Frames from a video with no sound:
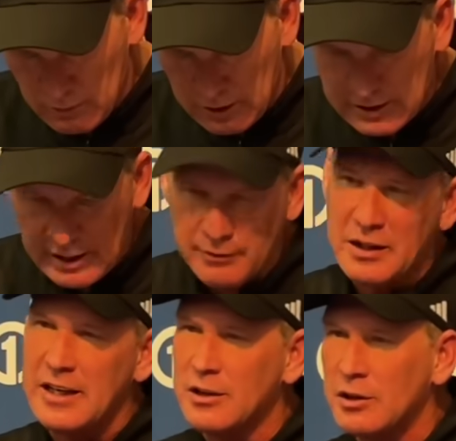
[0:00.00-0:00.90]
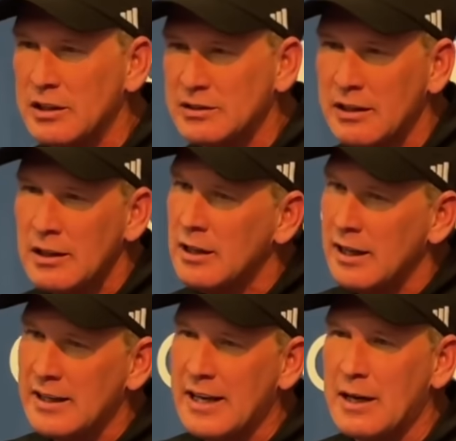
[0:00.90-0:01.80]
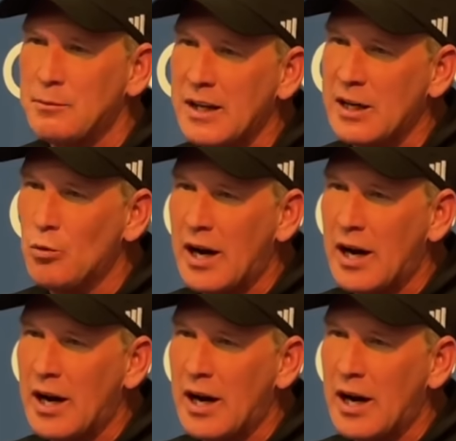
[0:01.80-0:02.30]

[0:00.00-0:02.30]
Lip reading: He's out. Thank goodness. Again, I'm thinking,